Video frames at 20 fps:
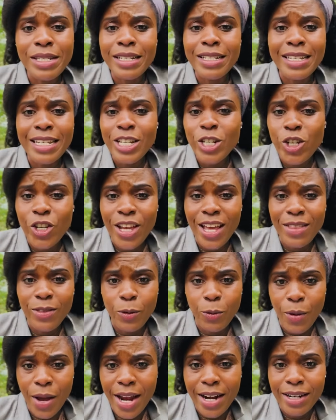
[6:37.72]
a DJ at
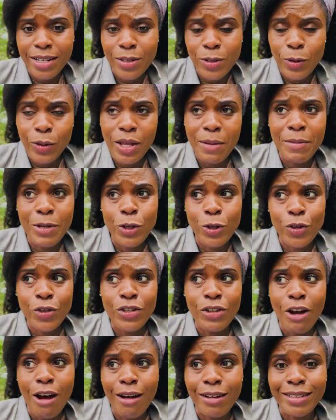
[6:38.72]
the wedding. So let me just
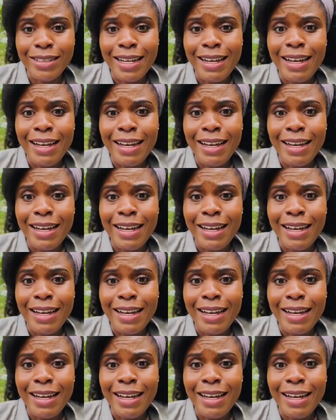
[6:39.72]
not